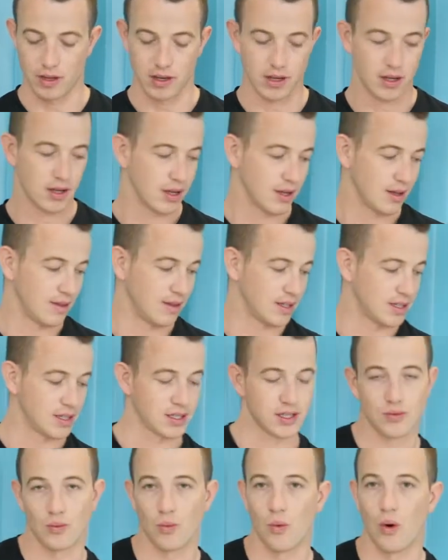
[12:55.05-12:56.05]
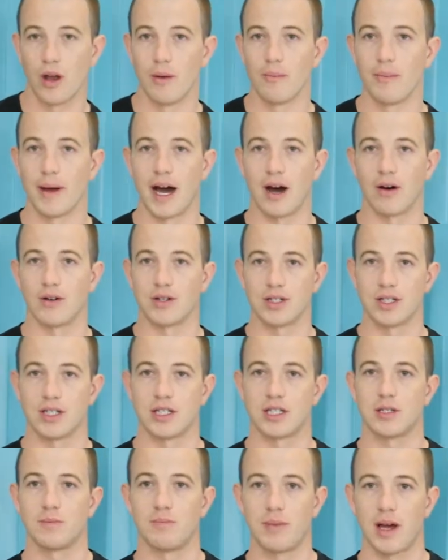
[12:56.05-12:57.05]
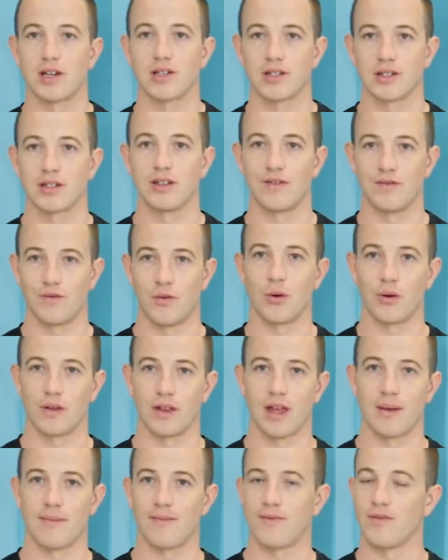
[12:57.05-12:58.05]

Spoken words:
and this is one pouch especially for them,